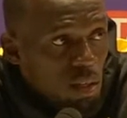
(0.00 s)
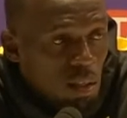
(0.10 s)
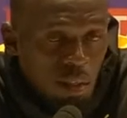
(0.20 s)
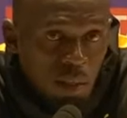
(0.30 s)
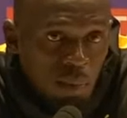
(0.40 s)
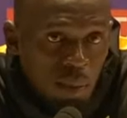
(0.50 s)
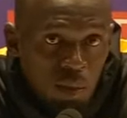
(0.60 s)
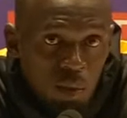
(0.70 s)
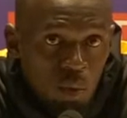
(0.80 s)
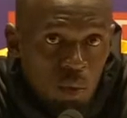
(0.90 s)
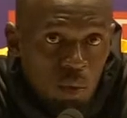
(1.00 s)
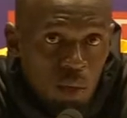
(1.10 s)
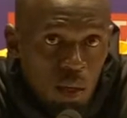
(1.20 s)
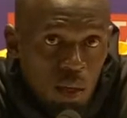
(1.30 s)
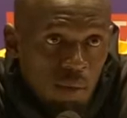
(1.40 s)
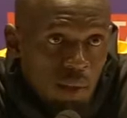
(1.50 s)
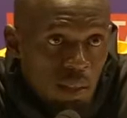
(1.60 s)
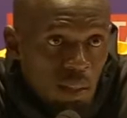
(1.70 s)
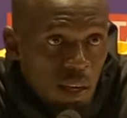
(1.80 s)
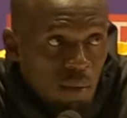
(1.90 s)
These are my two
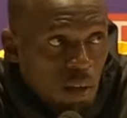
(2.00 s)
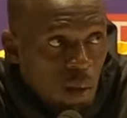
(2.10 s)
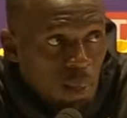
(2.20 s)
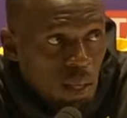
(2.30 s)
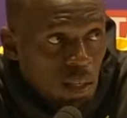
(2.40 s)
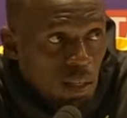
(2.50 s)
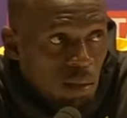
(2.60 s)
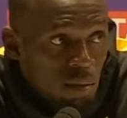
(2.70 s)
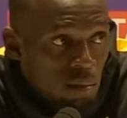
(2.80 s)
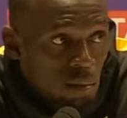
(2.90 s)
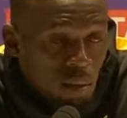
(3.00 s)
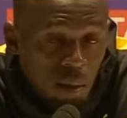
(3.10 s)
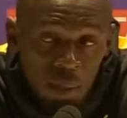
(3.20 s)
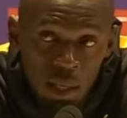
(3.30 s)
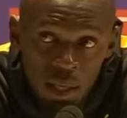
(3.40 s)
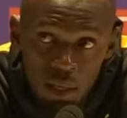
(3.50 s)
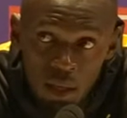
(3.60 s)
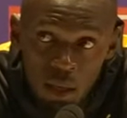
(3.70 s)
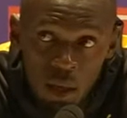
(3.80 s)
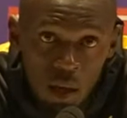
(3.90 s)
events that I've dominated
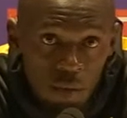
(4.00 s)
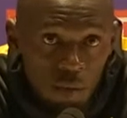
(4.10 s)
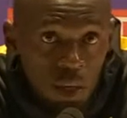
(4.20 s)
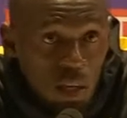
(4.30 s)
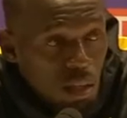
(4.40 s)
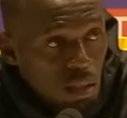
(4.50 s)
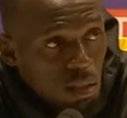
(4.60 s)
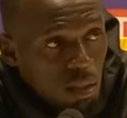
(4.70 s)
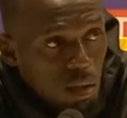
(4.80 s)
for years.